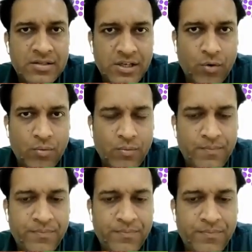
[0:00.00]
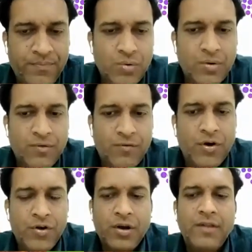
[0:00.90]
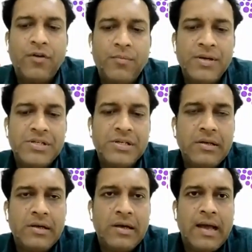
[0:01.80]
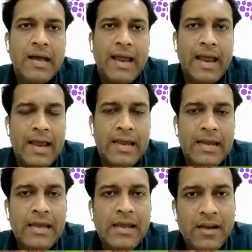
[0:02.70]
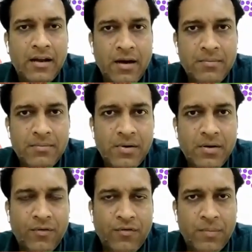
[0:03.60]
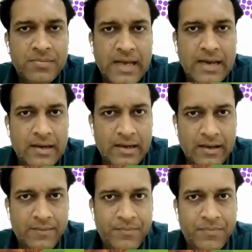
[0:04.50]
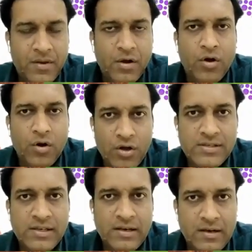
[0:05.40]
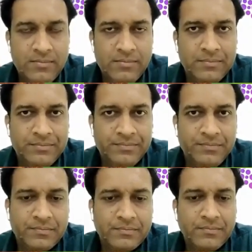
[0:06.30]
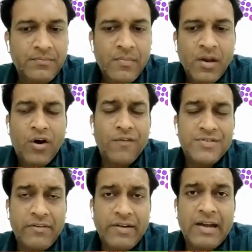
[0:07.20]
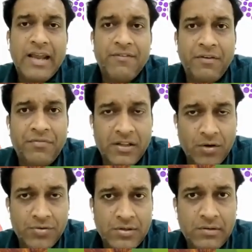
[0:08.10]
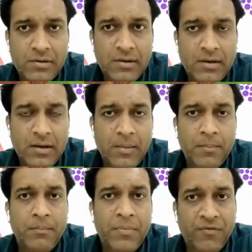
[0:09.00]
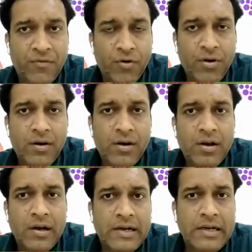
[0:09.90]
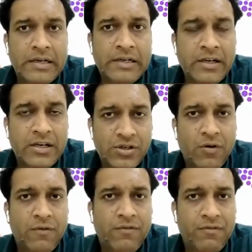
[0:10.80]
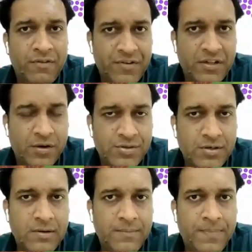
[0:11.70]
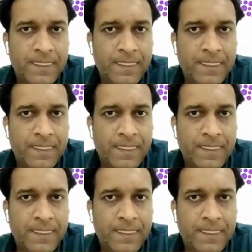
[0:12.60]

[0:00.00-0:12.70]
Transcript: 0. So for your information, any income from salary, gross income of 7 lakh 50,000 before deduction of 50,000,